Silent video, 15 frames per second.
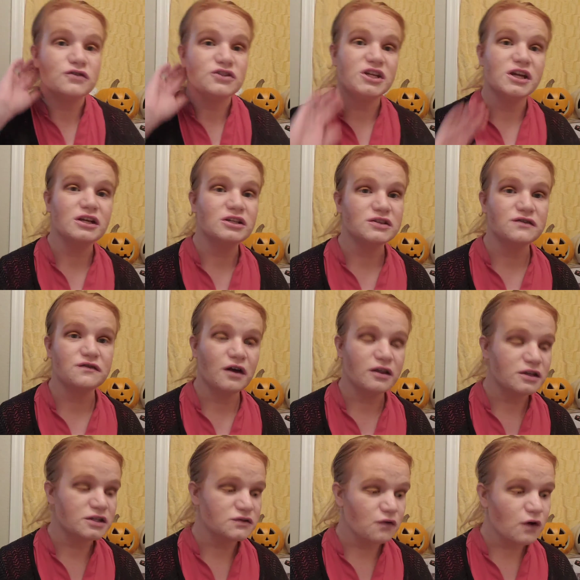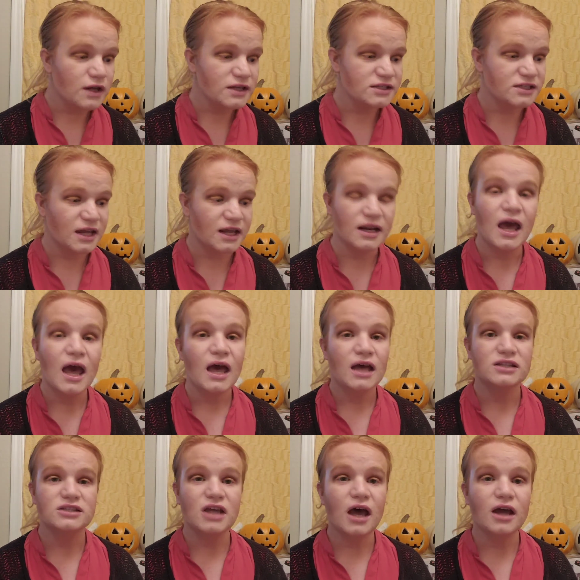hears her father's voice saying,
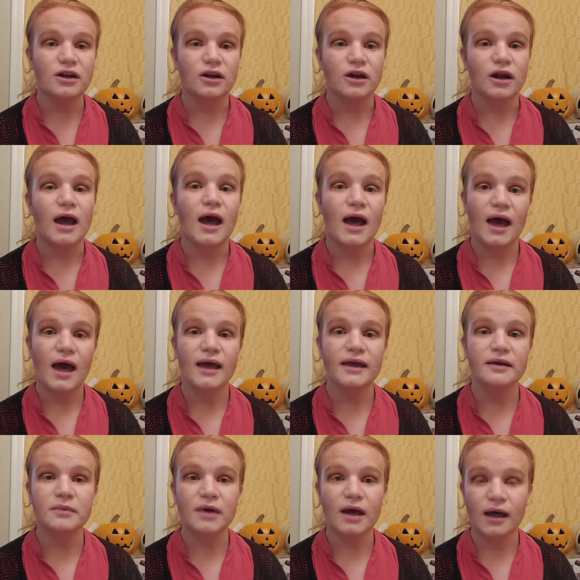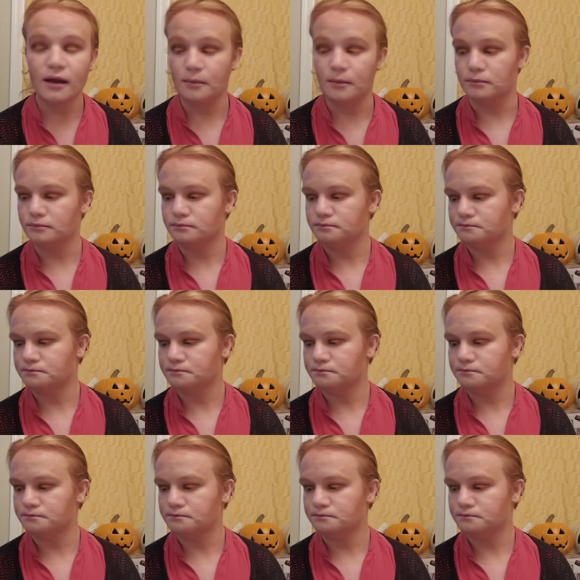daughter, I am come.